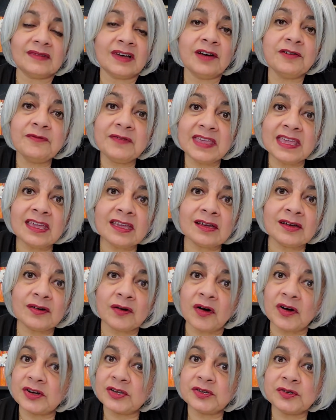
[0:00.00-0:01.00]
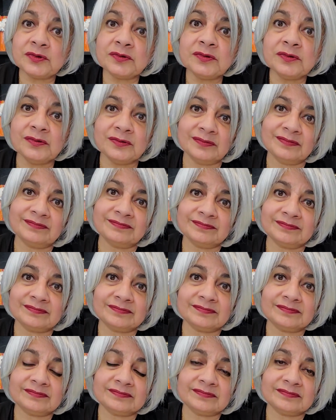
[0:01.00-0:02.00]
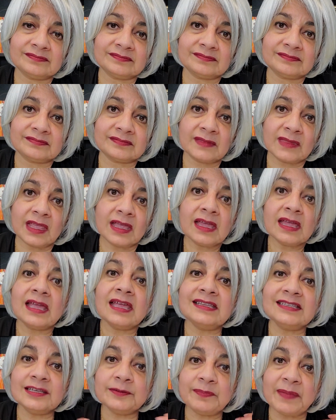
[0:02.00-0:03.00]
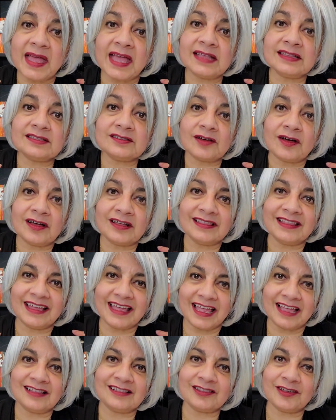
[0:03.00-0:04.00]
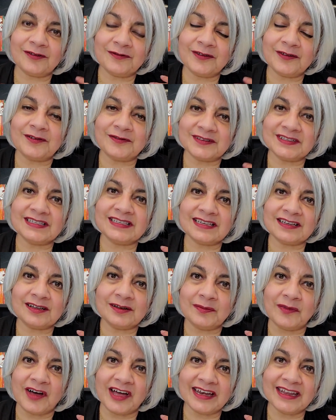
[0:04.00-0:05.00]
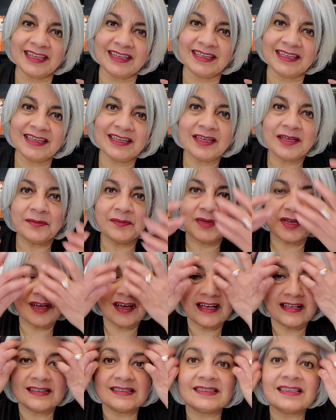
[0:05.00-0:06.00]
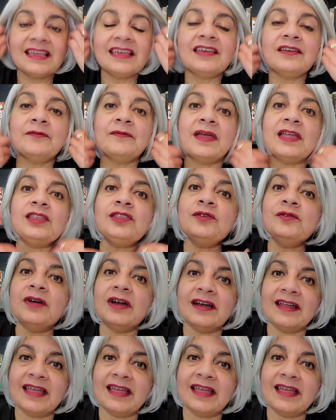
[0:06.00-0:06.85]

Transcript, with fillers: a week or two it depends on the health of your physical body because when you are